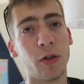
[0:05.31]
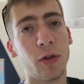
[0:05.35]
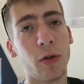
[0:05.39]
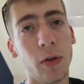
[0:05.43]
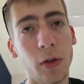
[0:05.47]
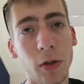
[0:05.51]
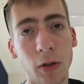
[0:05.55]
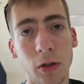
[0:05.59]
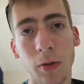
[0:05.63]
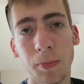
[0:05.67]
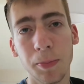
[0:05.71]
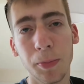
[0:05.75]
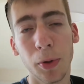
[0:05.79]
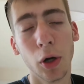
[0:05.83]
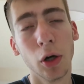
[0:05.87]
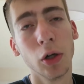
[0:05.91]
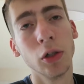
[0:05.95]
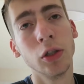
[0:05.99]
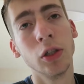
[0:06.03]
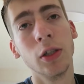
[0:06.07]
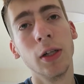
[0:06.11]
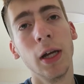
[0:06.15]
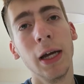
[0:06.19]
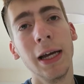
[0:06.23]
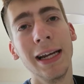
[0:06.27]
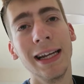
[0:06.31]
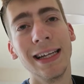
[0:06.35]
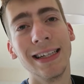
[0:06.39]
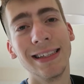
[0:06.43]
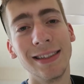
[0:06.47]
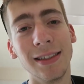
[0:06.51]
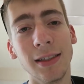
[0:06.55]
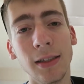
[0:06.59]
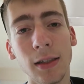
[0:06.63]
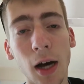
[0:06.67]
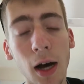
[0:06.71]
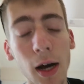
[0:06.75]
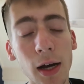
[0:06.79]
So the departure date is
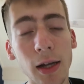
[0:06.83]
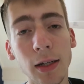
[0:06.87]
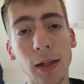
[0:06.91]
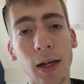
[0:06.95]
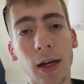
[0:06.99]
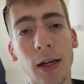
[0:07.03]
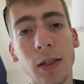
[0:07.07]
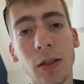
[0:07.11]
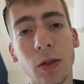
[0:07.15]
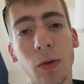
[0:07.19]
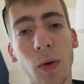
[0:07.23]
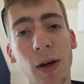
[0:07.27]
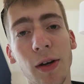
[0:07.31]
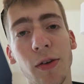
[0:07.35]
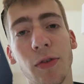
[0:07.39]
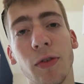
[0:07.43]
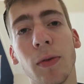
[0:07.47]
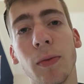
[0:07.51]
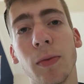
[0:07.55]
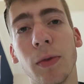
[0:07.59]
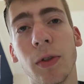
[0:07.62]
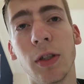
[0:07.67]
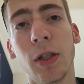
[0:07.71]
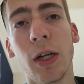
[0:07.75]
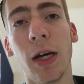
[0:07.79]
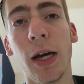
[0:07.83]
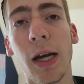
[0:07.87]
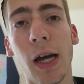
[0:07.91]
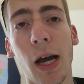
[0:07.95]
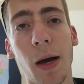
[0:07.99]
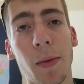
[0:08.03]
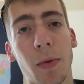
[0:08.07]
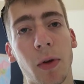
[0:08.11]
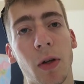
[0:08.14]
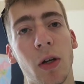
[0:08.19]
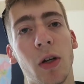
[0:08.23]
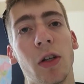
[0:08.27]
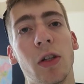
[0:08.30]
9 days away from today.
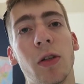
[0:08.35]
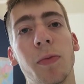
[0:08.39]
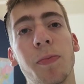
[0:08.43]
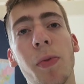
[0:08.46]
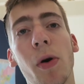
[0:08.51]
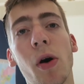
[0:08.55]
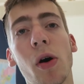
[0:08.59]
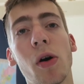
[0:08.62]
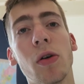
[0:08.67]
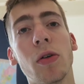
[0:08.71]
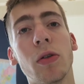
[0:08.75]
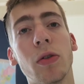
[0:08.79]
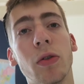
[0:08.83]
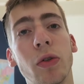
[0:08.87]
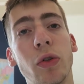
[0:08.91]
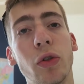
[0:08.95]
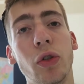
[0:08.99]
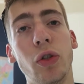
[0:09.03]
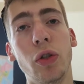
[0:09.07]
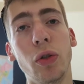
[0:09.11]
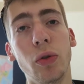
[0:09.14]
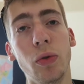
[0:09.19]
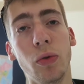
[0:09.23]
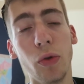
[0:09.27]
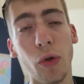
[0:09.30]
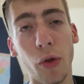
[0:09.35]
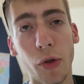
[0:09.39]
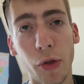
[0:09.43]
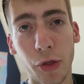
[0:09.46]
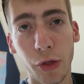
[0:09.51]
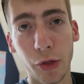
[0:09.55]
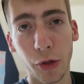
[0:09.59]
I'm gonna depart on June